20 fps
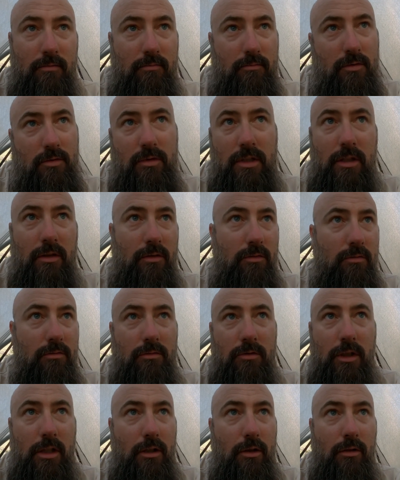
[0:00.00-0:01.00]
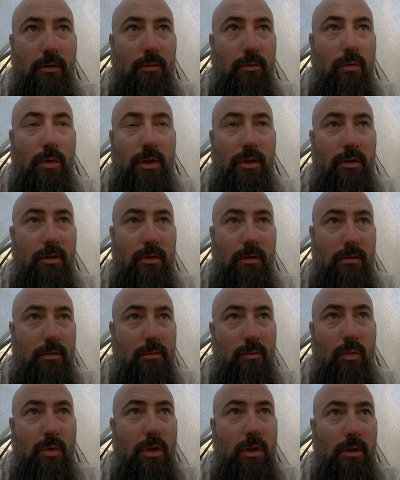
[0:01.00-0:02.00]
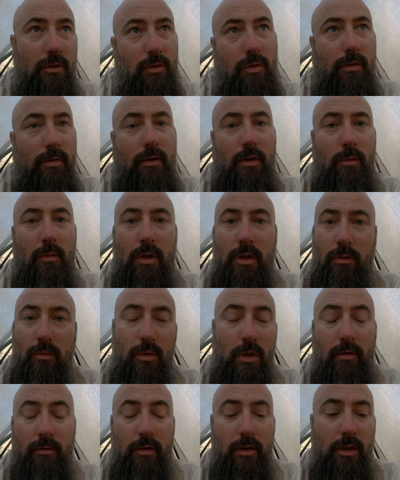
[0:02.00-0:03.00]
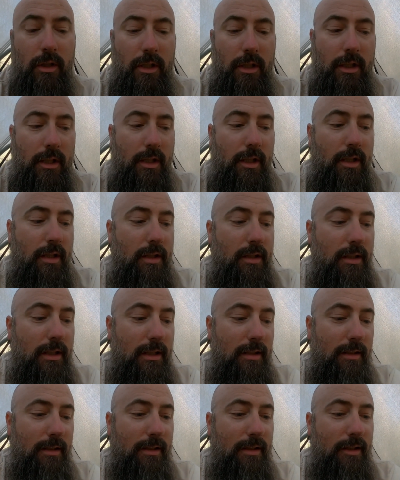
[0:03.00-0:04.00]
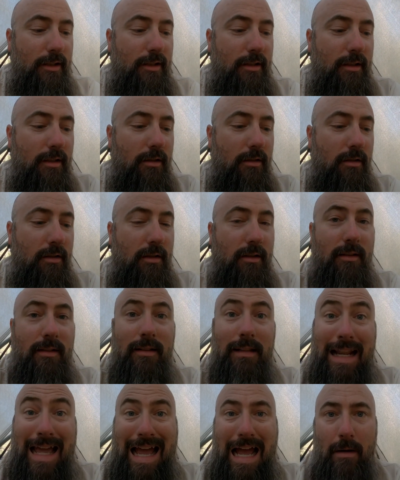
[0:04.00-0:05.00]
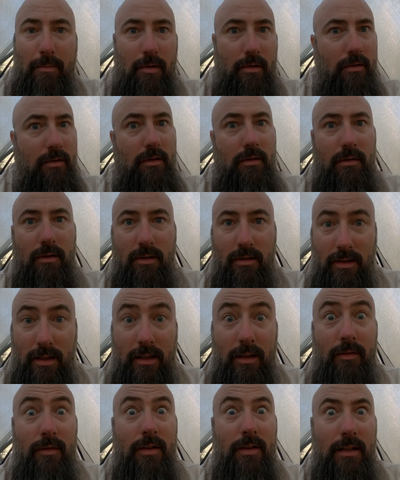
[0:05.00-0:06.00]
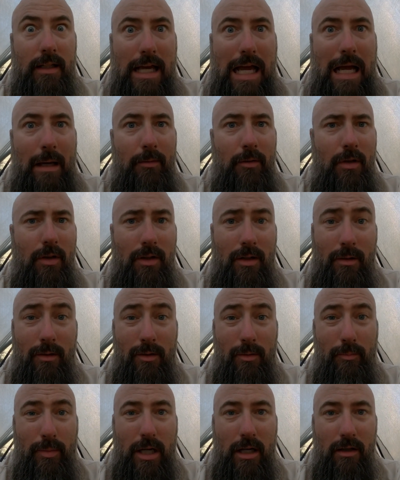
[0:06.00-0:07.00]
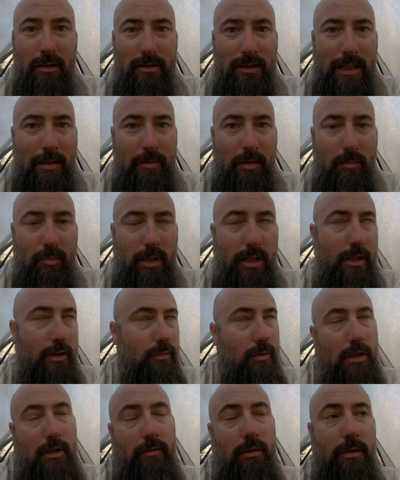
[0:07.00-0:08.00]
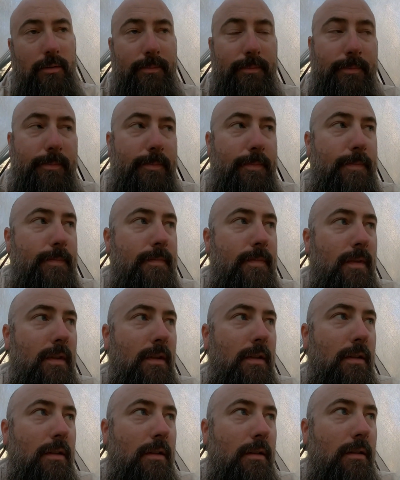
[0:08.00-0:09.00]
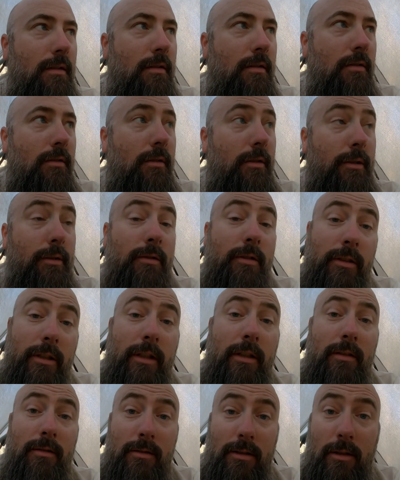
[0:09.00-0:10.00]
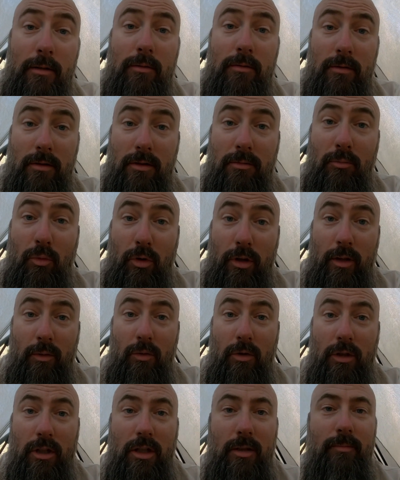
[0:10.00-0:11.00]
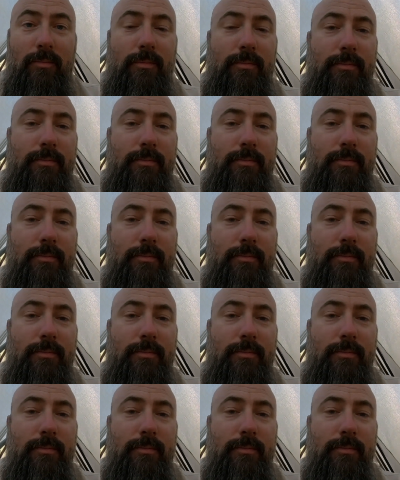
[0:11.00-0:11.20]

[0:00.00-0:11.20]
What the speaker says: around, I don't know, 12:31, whatever, that he heard a snap, a distinctive snap. So he thought it was a bear snapping a branch, whatever. So, okay, that was this morning, woke up.